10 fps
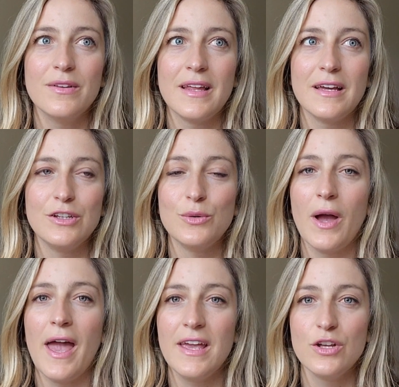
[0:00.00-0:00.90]
that you
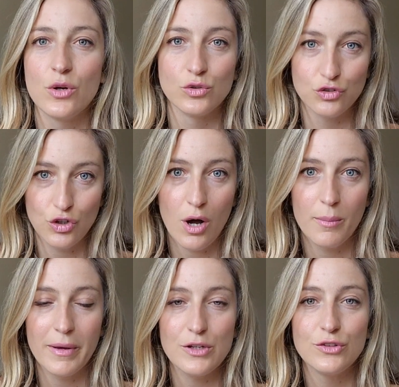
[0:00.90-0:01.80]
hate your
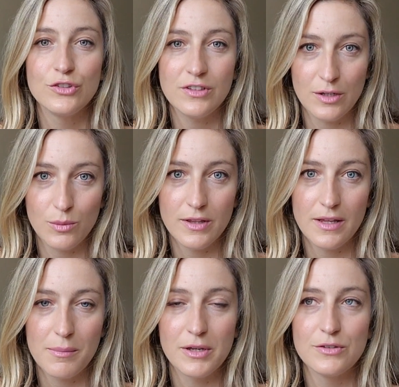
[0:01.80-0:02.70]
job, but you stick with
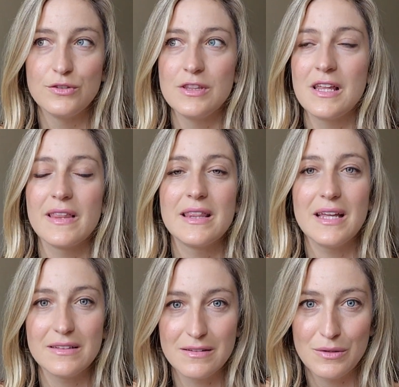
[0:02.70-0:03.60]
it because you think that
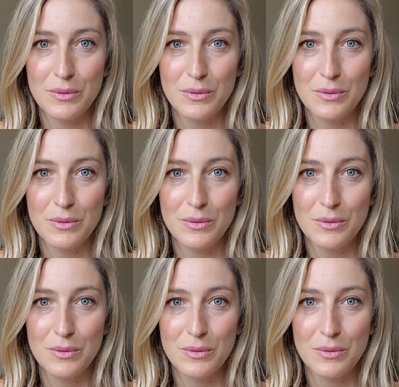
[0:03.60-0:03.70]
that's the